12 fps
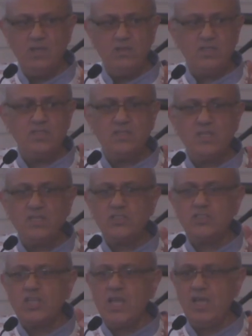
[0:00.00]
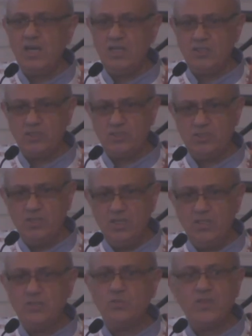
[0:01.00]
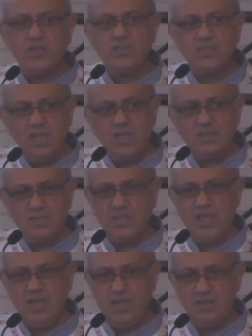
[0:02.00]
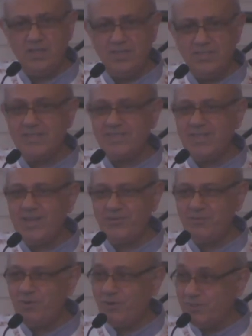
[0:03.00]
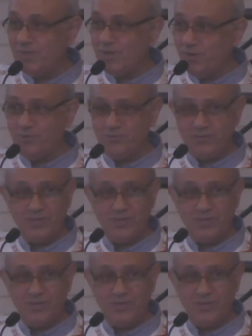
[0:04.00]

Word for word: This is the challenge. This is what the saint said, Saint Seraphim of Sarov.